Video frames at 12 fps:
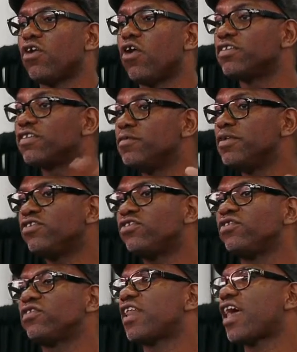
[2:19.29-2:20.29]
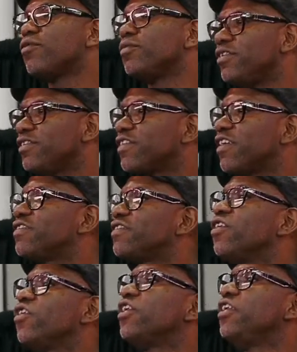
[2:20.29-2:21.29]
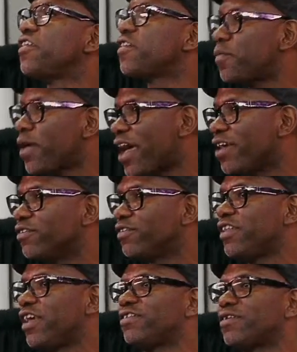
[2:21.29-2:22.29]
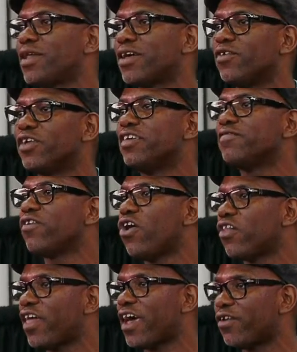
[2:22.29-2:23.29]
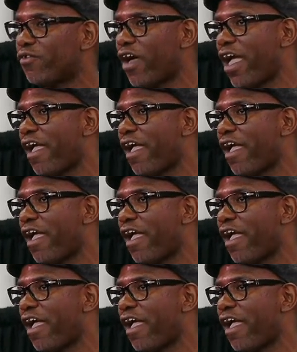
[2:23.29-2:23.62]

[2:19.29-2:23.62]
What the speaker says: on some issues that I'll be discussing on another panel today, so I'm not going to give all that away.